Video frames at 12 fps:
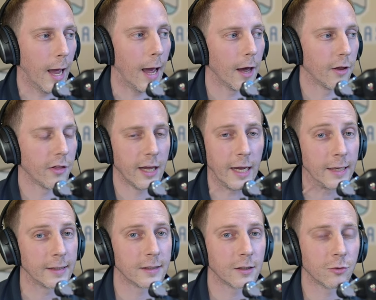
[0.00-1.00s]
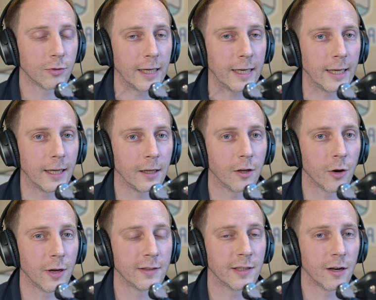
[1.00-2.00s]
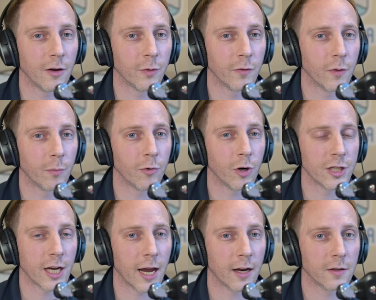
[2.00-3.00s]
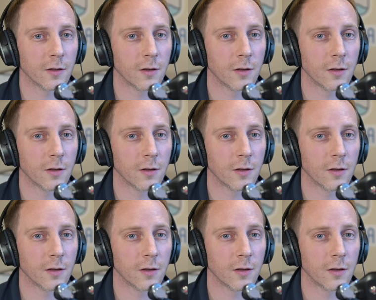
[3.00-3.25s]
and I think he's still really, you know, he's in love with the project,